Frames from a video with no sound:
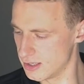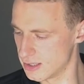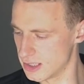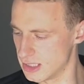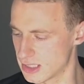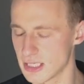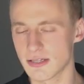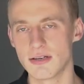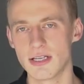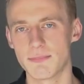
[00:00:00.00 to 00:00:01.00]
The
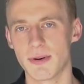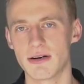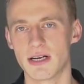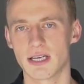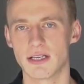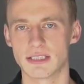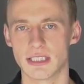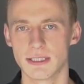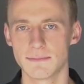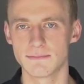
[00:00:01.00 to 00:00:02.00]
cathodic barrier
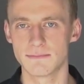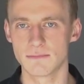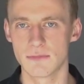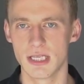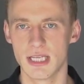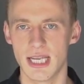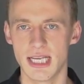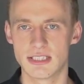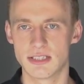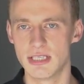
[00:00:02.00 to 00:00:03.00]
coating
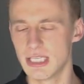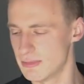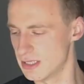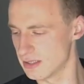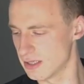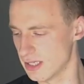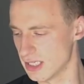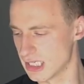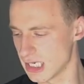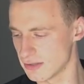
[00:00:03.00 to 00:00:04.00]
is to limit
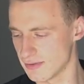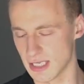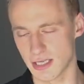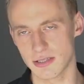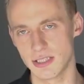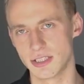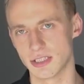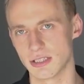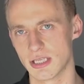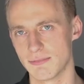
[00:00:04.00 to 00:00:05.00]
the galvanic
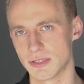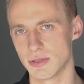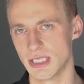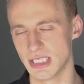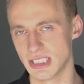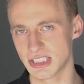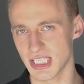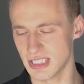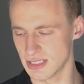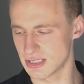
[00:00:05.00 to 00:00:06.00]
corrosion between
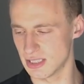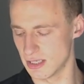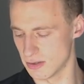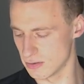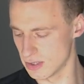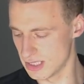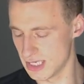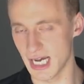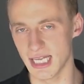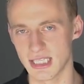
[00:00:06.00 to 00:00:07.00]
stainless steel
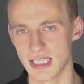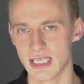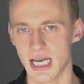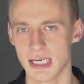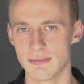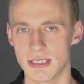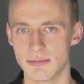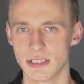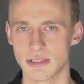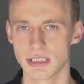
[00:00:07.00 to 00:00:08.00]
and the
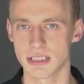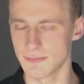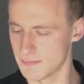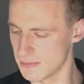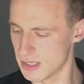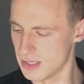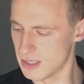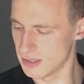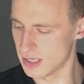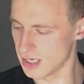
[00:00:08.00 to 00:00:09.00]
aluminium joist.
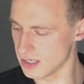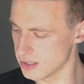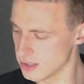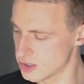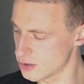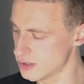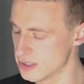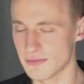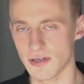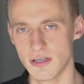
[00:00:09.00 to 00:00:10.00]
They are
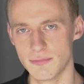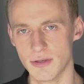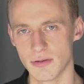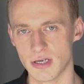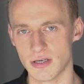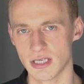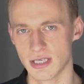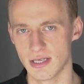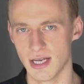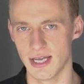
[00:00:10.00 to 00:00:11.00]
25mm long
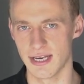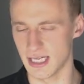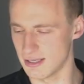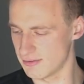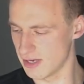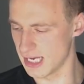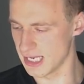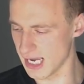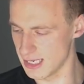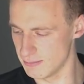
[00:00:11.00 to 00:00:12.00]
and have
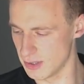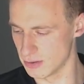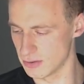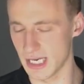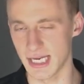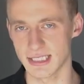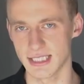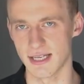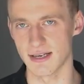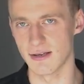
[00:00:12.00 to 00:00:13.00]
a 8mm hex
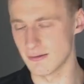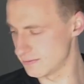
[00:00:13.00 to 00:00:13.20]
head.